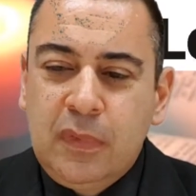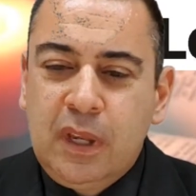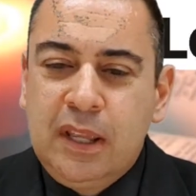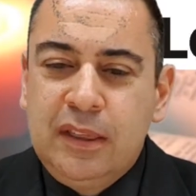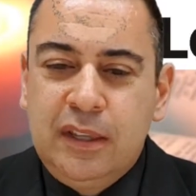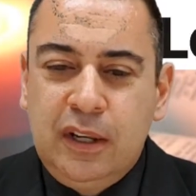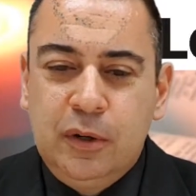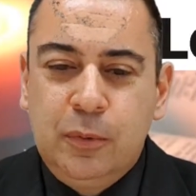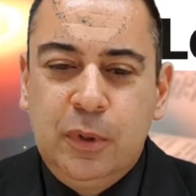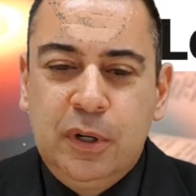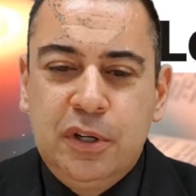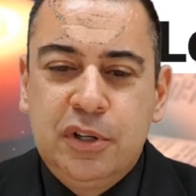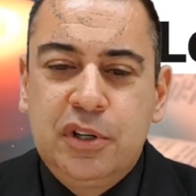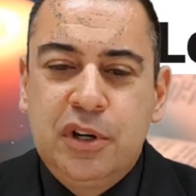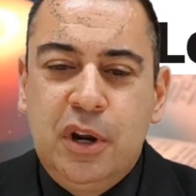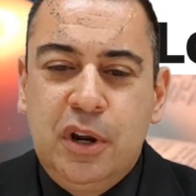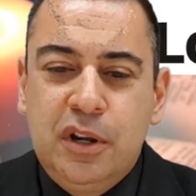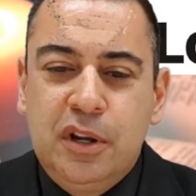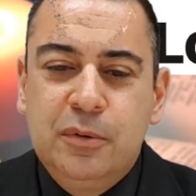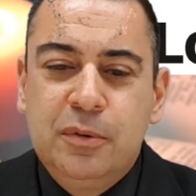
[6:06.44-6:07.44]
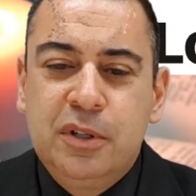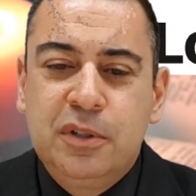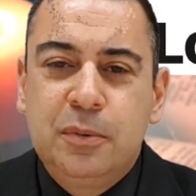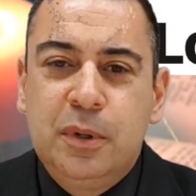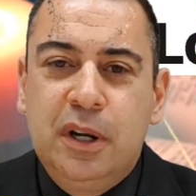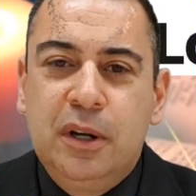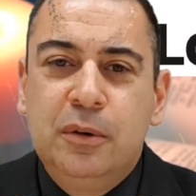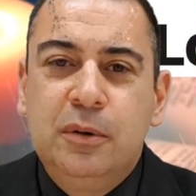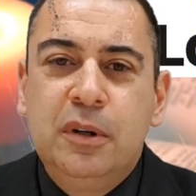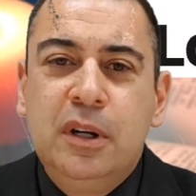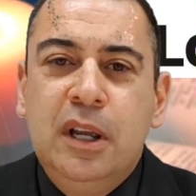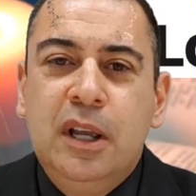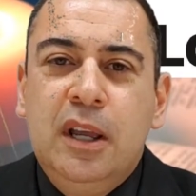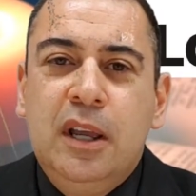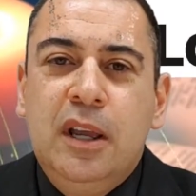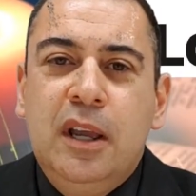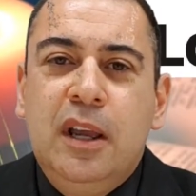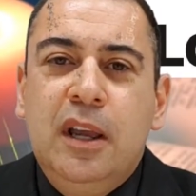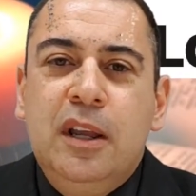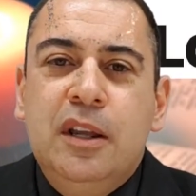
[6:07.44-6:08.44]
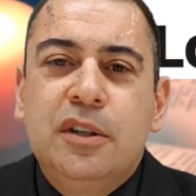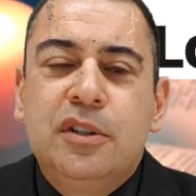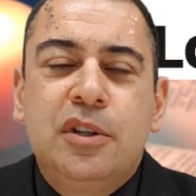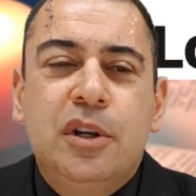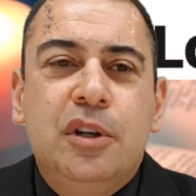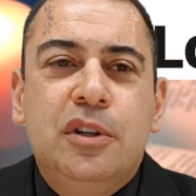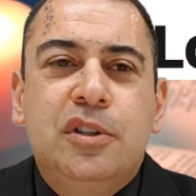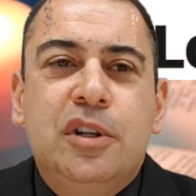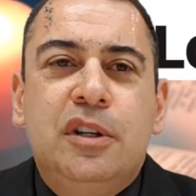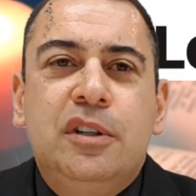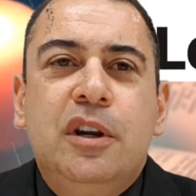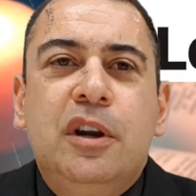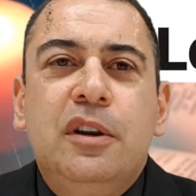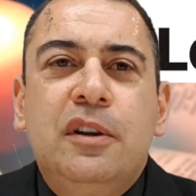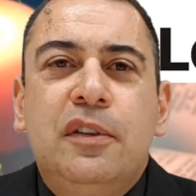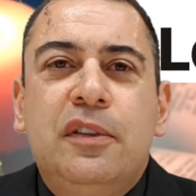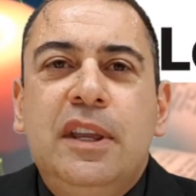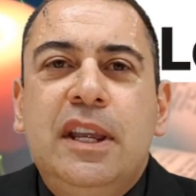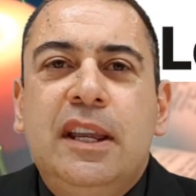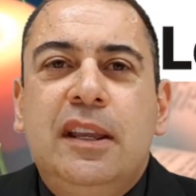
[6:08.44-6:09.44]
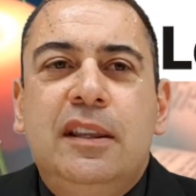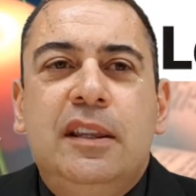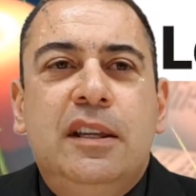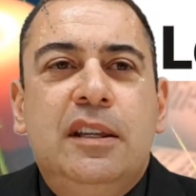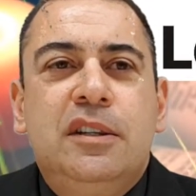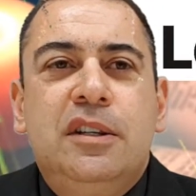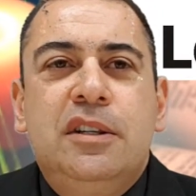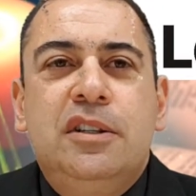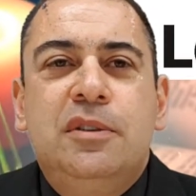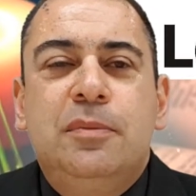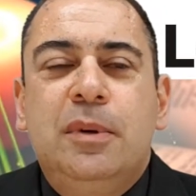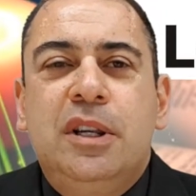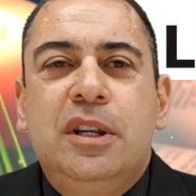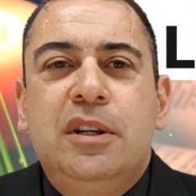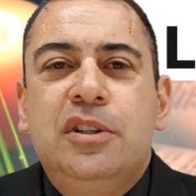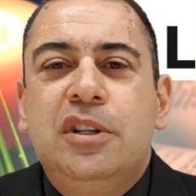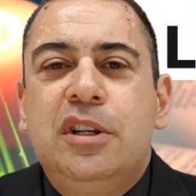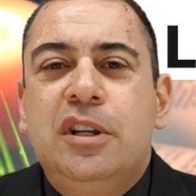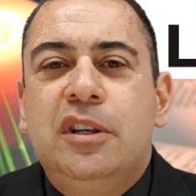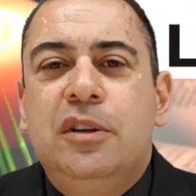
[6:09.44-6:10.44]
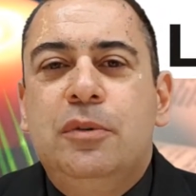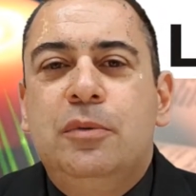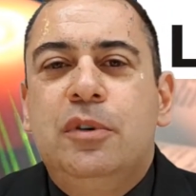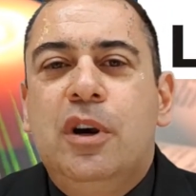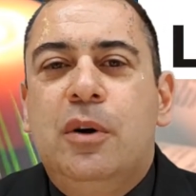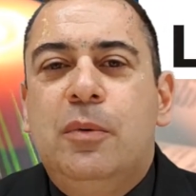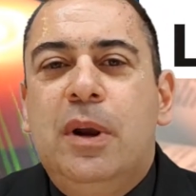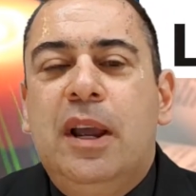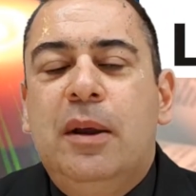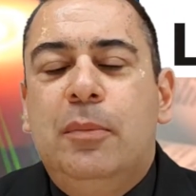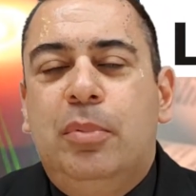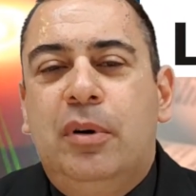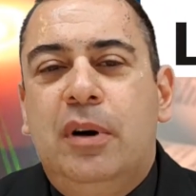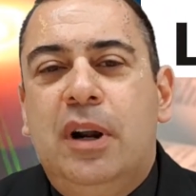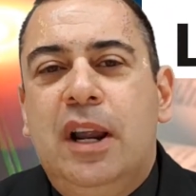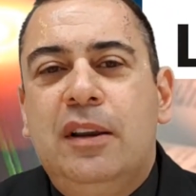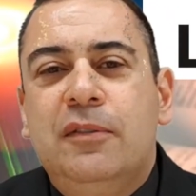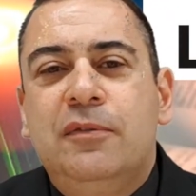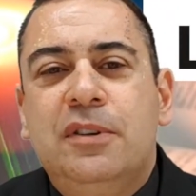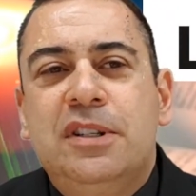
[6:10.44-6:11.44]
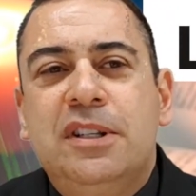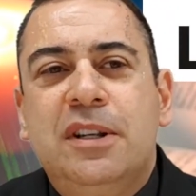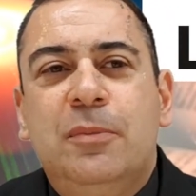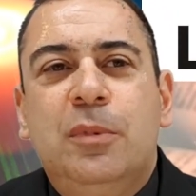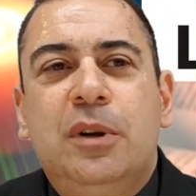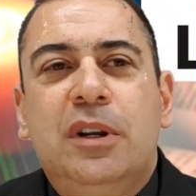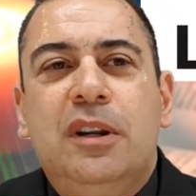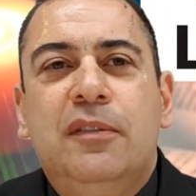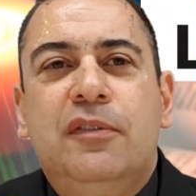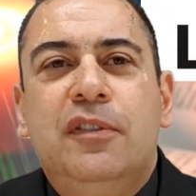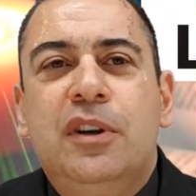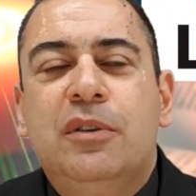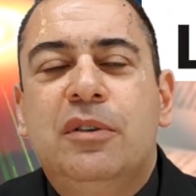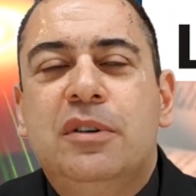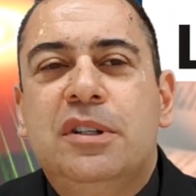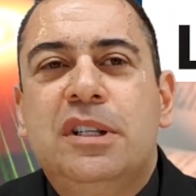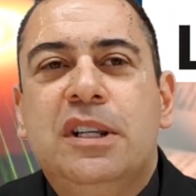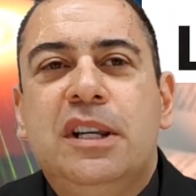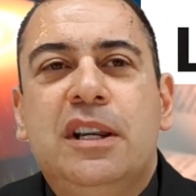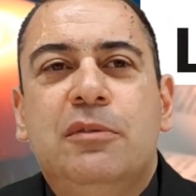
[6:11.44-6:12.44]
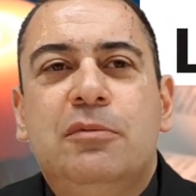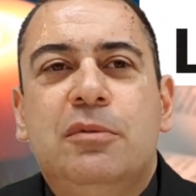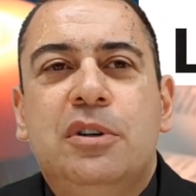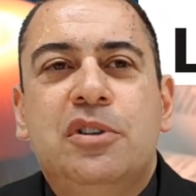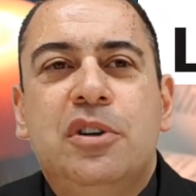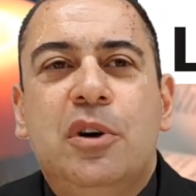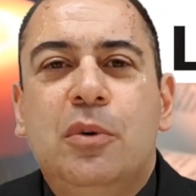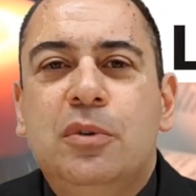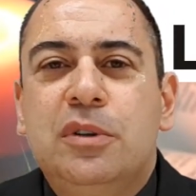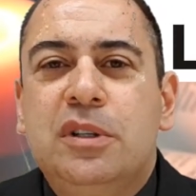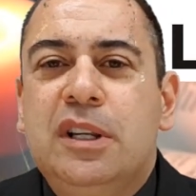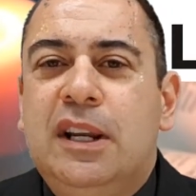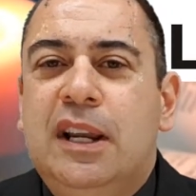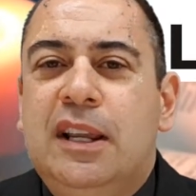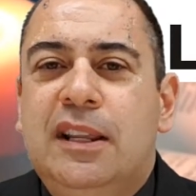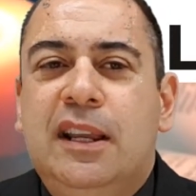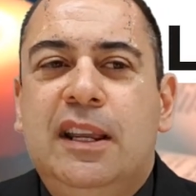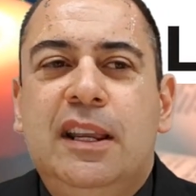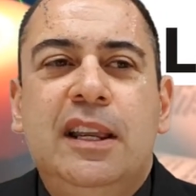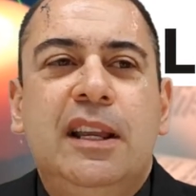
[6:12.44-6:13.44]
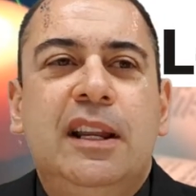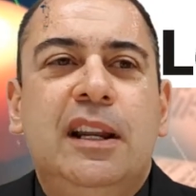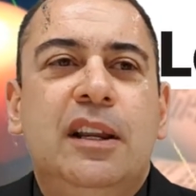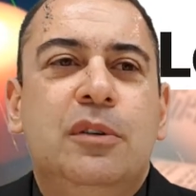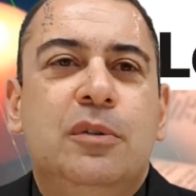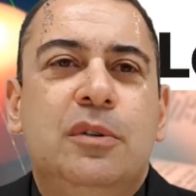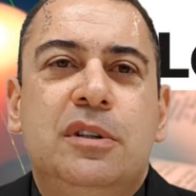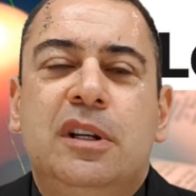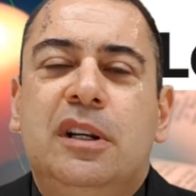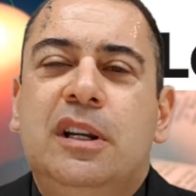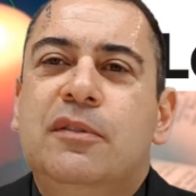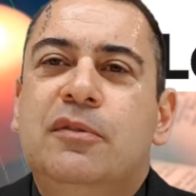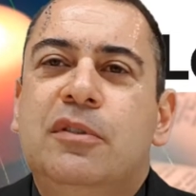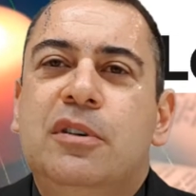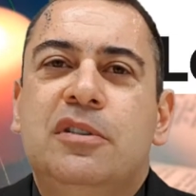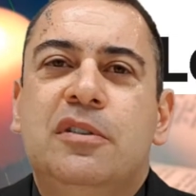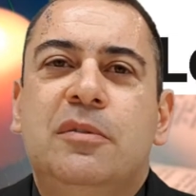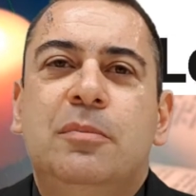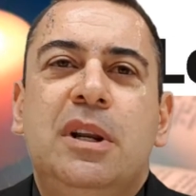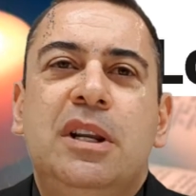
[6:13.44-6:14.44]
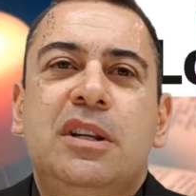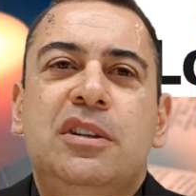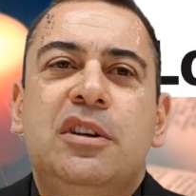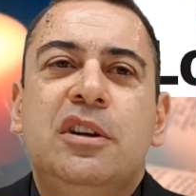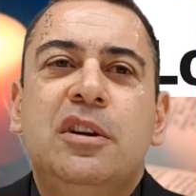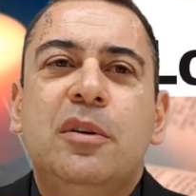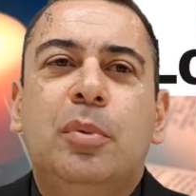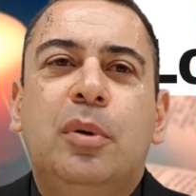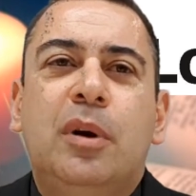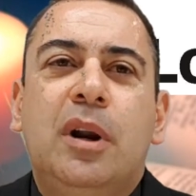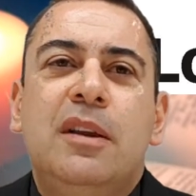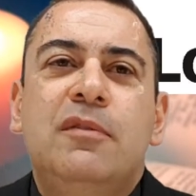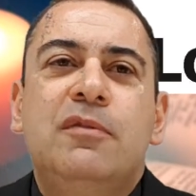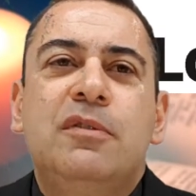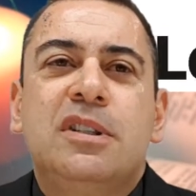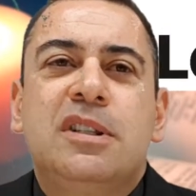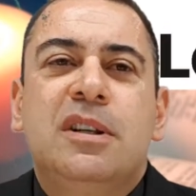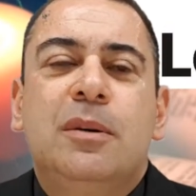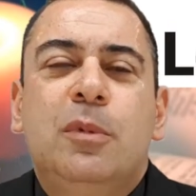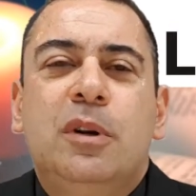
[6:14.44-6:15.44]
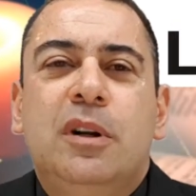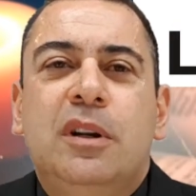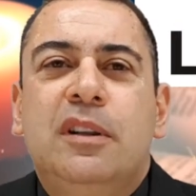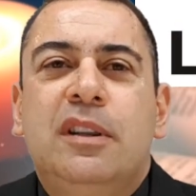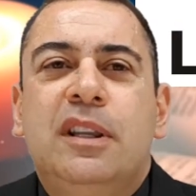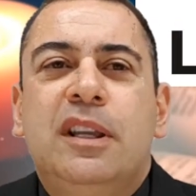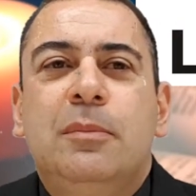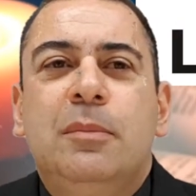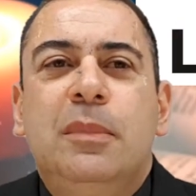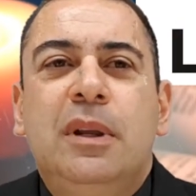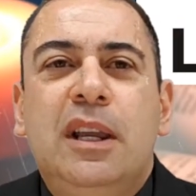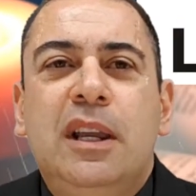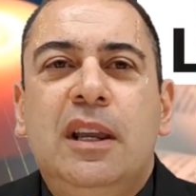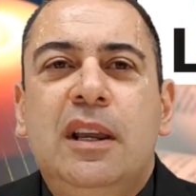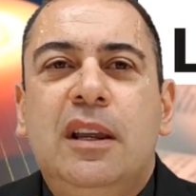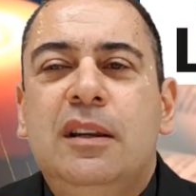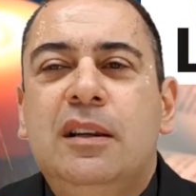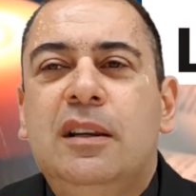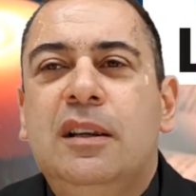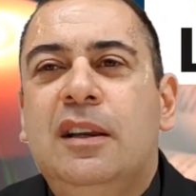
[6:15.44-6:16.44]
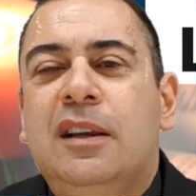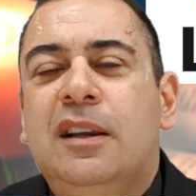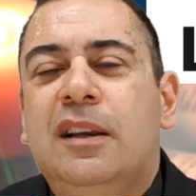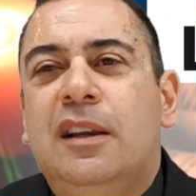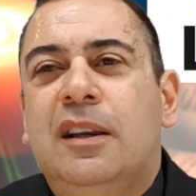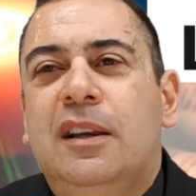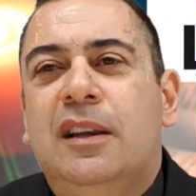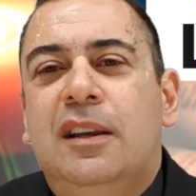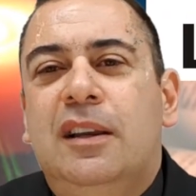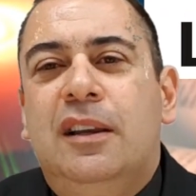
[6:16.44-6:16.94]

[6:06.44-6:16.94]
that I want to show you as well. So don't think that just because you'll go out praying for someone and if you're not seeing results in either healing or deliverance or ministry, you can pray for someone and think, man,